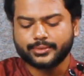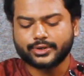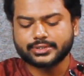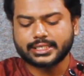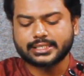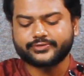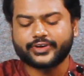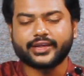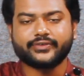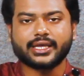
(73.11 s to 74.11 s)
because it is
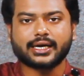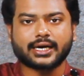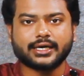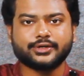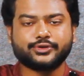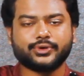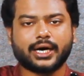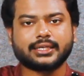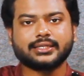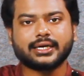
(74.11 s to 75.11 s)
very hard to
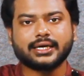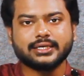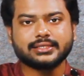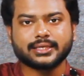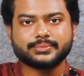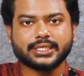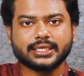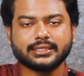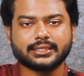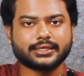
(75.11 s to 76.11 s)
unlearn
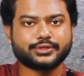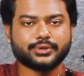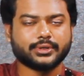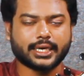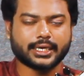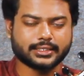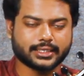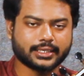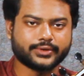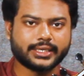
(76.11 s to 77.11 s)
something that you and
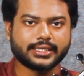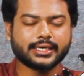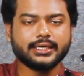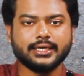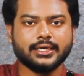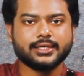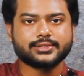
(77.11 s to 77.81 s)
then relearn.